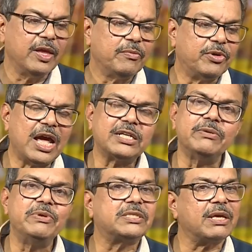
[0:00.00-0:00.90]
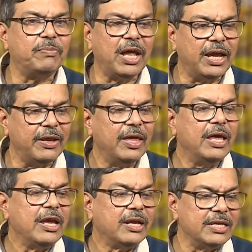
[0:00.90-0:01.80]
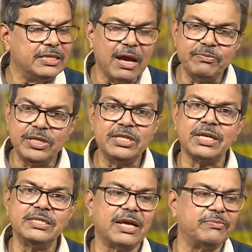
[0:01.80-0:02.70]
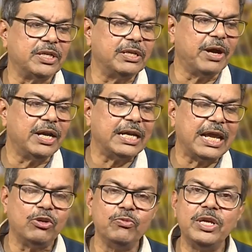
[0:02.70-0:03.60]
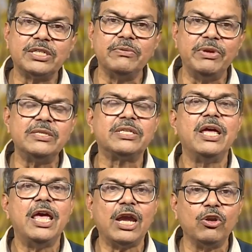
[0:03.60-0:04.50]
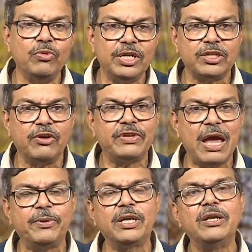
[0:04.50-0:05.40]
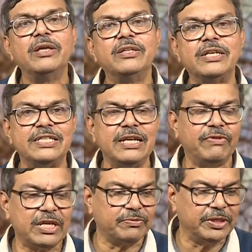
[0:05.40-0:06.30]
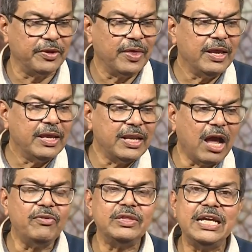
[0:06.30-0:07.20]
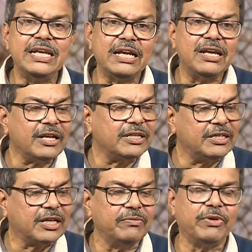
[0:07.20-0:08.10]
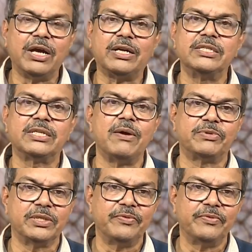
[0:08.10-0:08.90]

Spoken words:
Production means supply, consumption is consumption demand, and accumulation means accumulation of capital, that is investment. Now, they neglected consumption.